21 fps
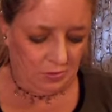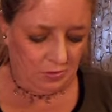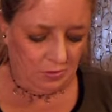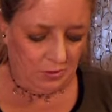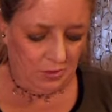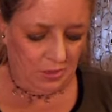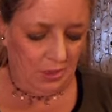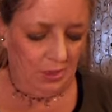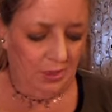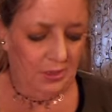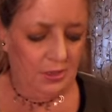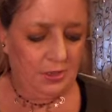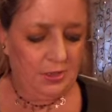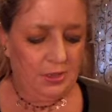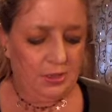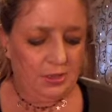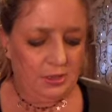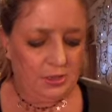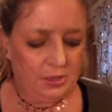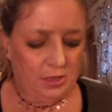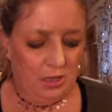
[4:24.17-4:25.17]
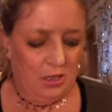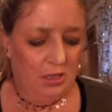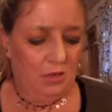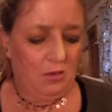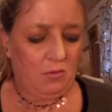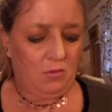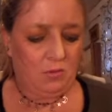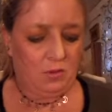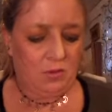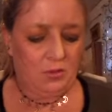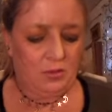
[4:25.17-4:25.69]
Right now, this does
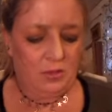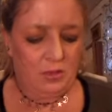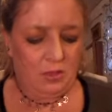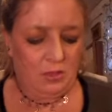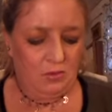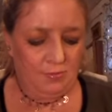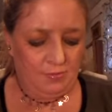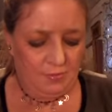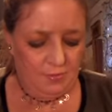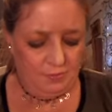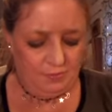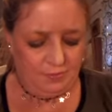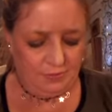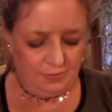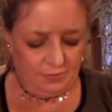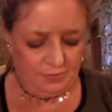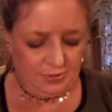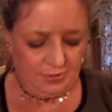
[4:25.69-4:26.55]
not want to open for